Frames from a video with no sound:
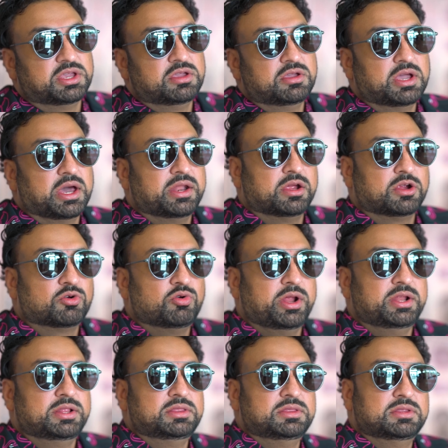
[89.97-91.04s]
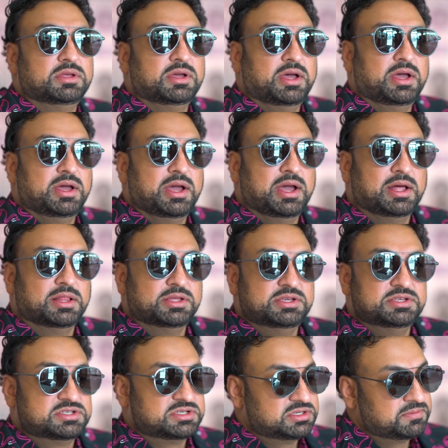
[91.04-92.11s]
thing you gotta credit
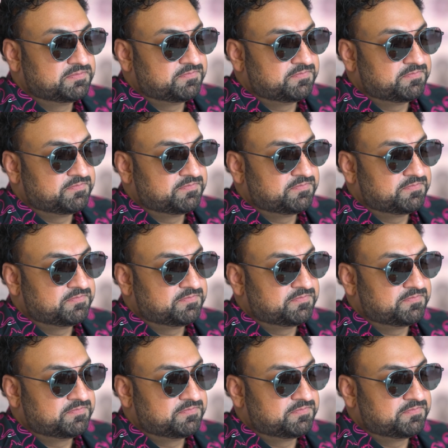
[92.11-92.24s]
Ellie's,